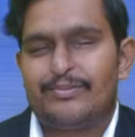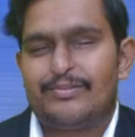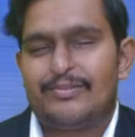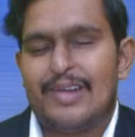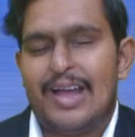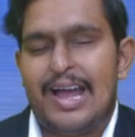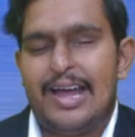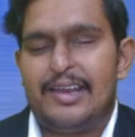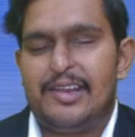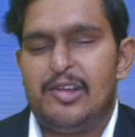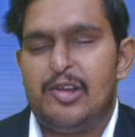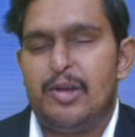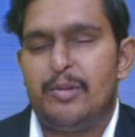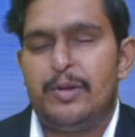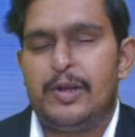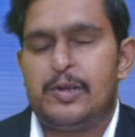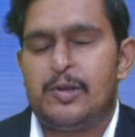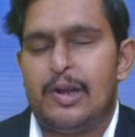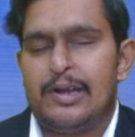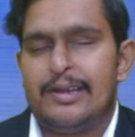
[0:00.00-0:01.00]
Are you
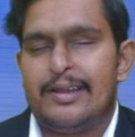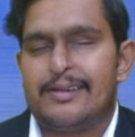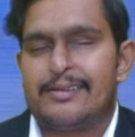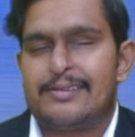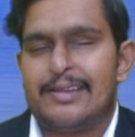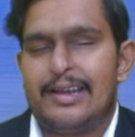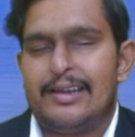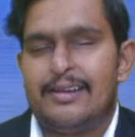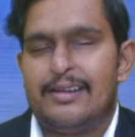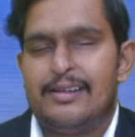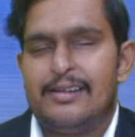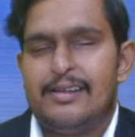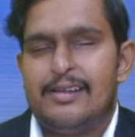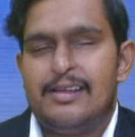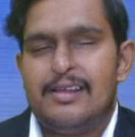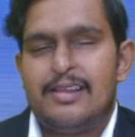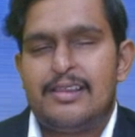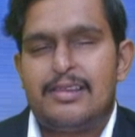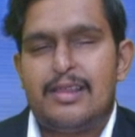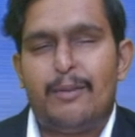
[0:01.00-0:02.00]
able to understand?
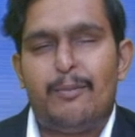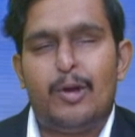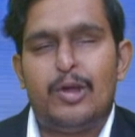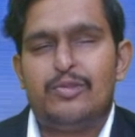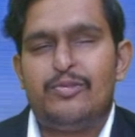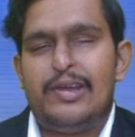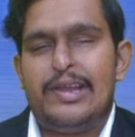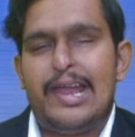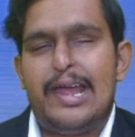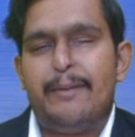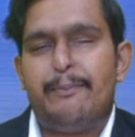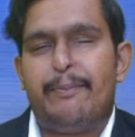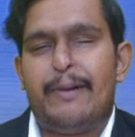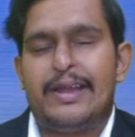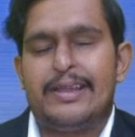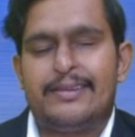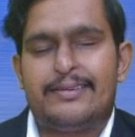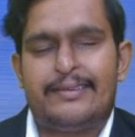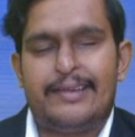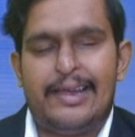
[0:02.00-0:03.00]
Suppose I
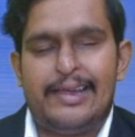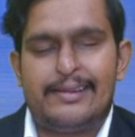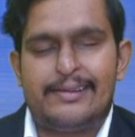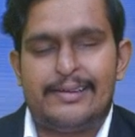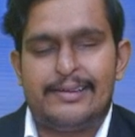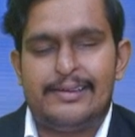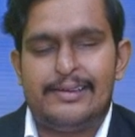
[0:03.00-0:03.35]
purchased